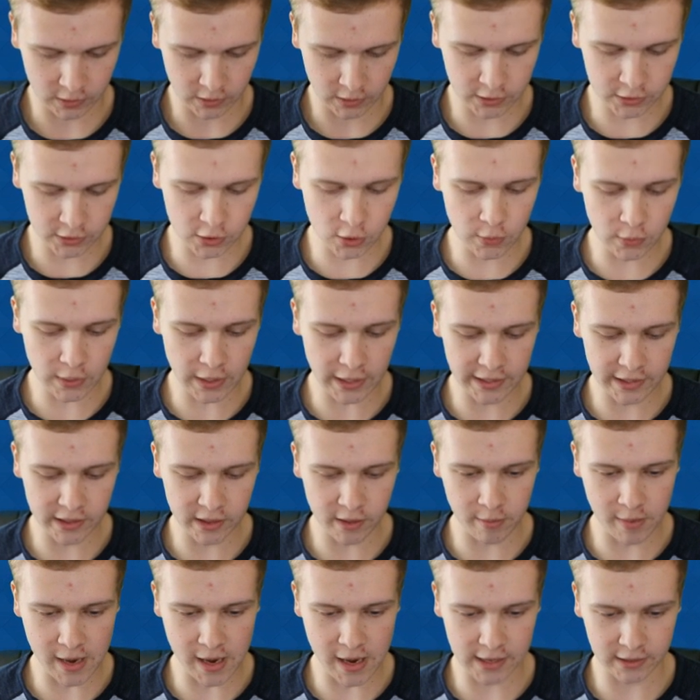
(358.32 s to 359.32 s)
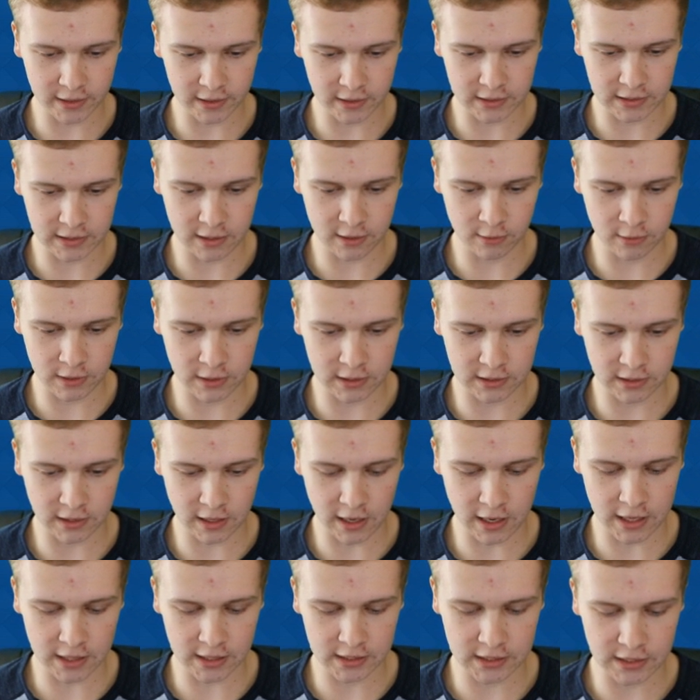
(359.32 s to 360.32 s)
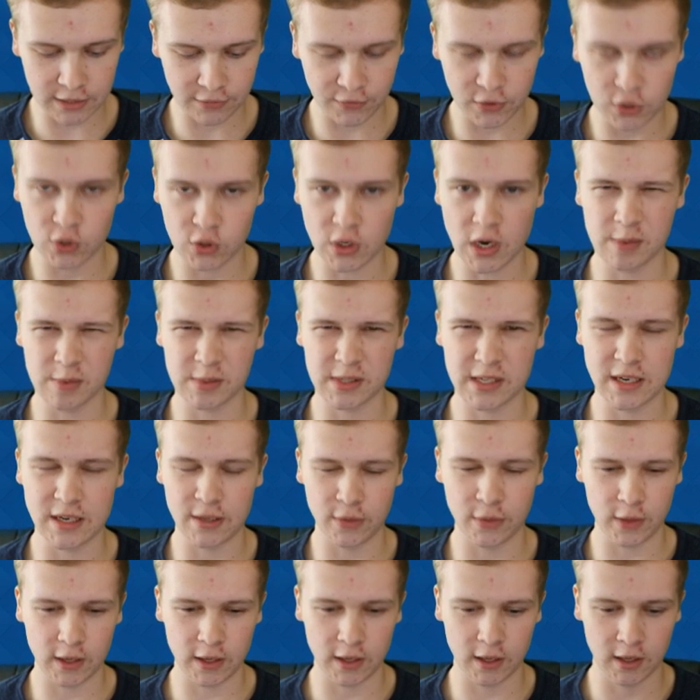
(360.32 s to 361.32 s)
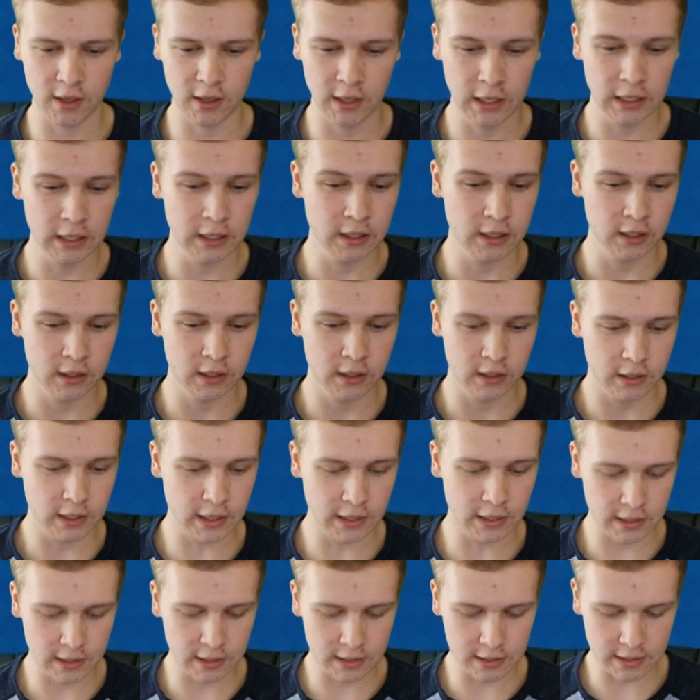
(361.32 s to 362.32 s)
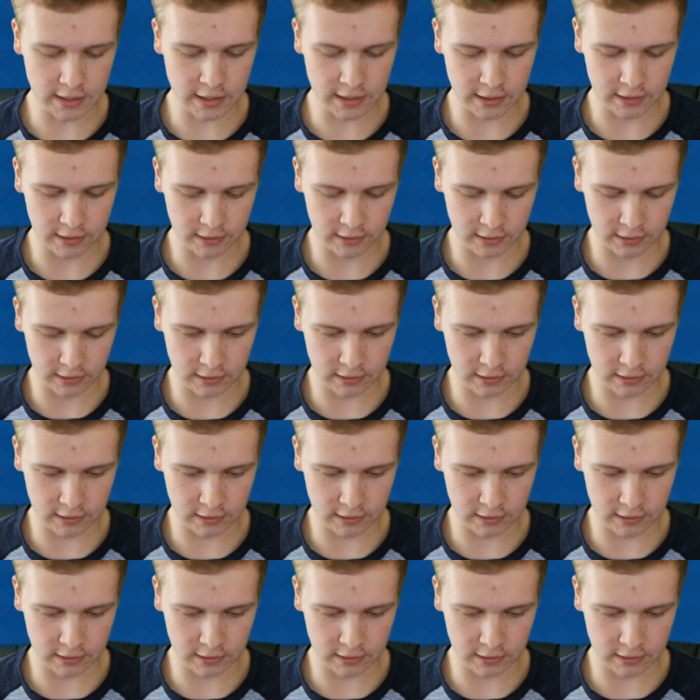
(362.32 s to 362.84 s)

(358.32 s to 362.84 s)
let's go knight in the back to see what he's got. See if he drops anything. Kind of get an